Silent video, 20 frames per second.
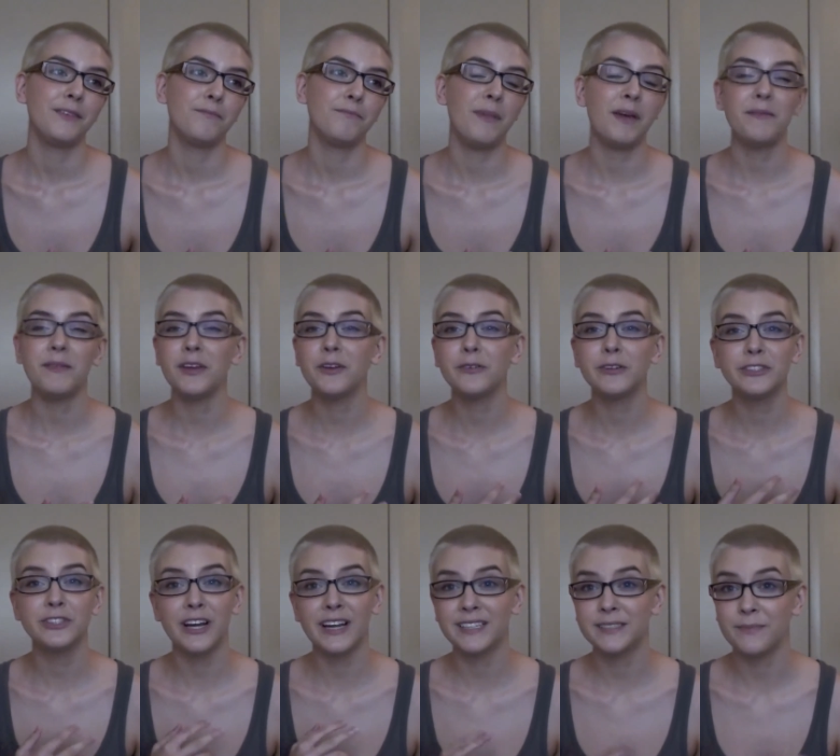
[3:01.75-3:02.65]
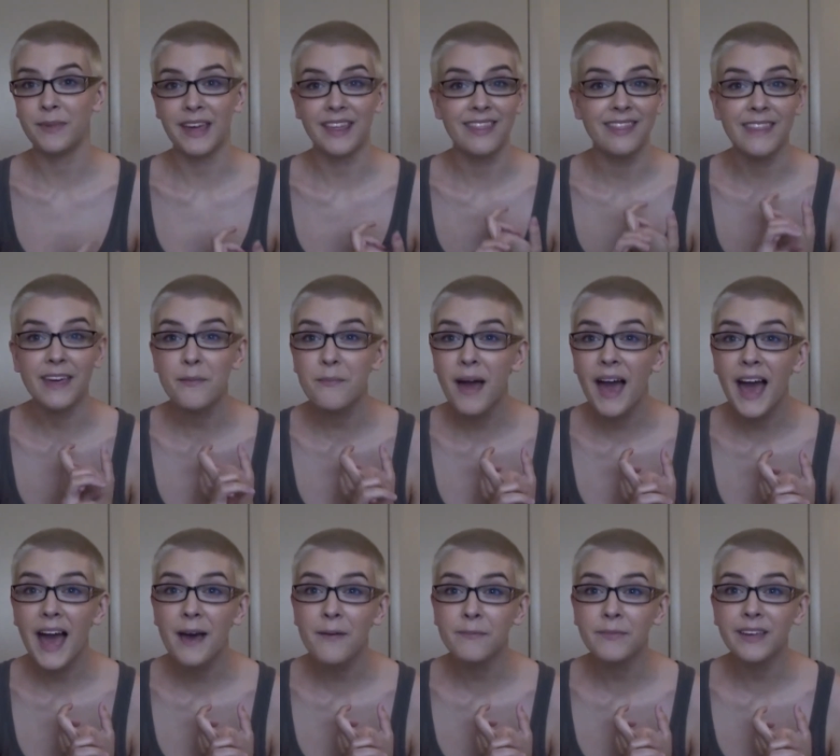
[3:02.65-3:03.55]
maybe you were trying to make them
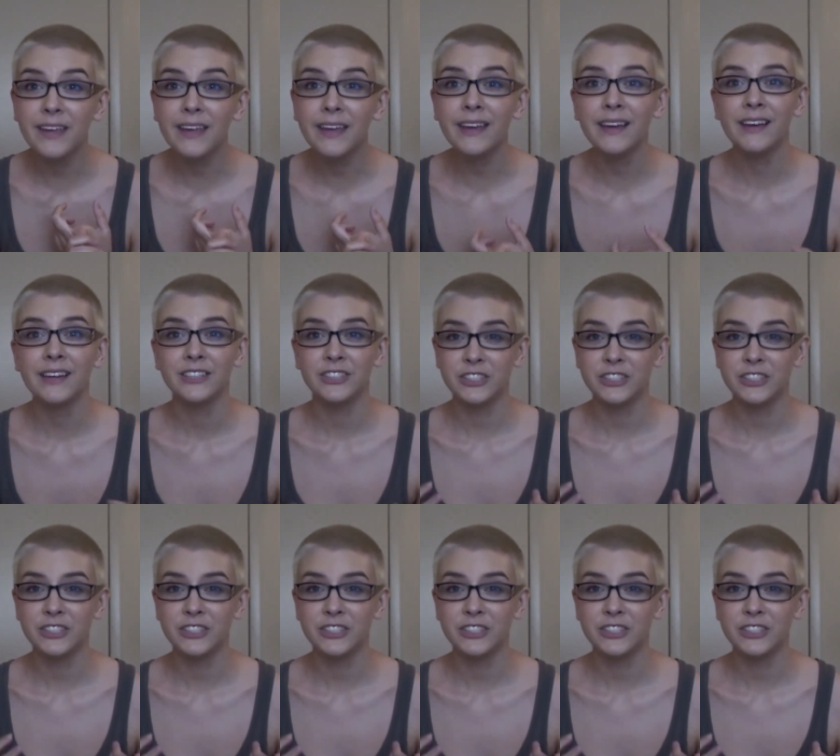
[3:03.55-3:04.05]
happy.